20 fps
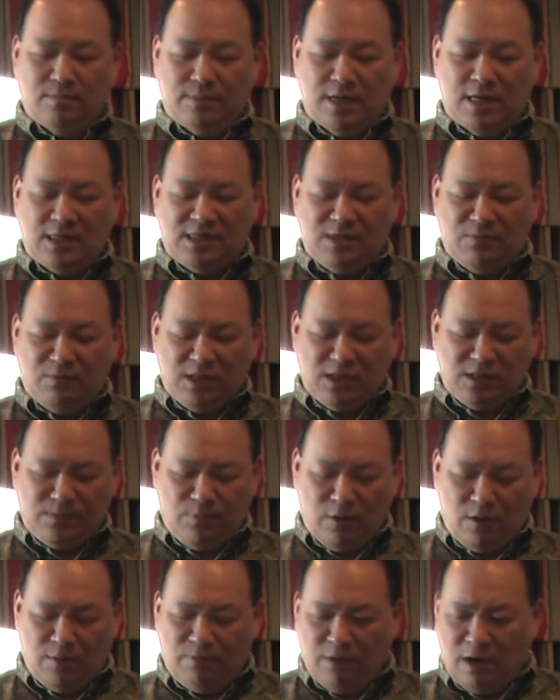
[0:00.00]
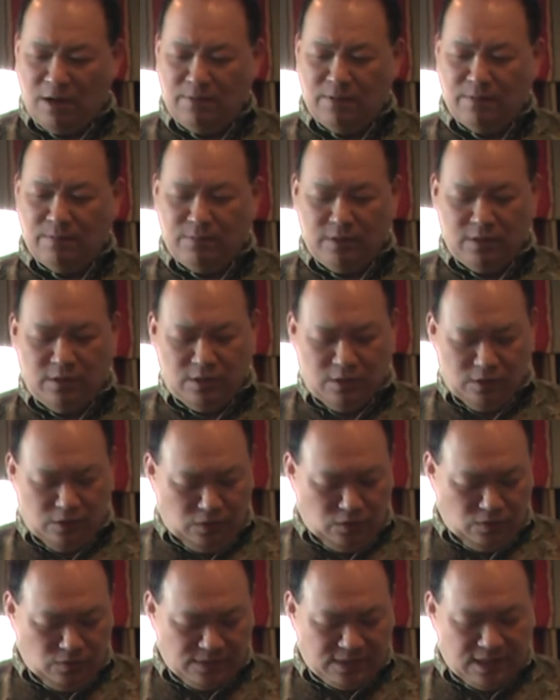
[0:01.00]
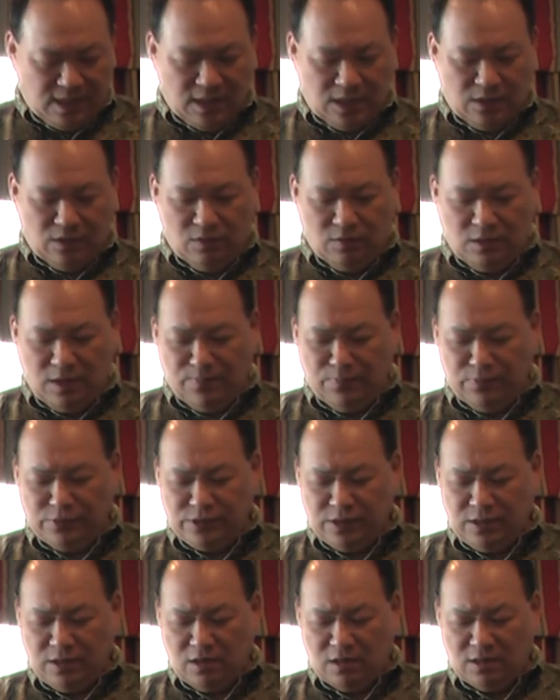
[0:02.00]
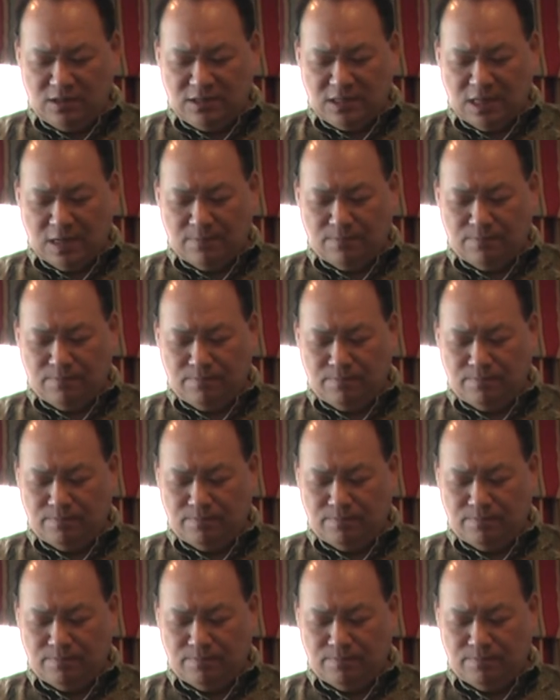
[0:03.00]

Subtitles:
Except one small problem. Using a unit bushing concept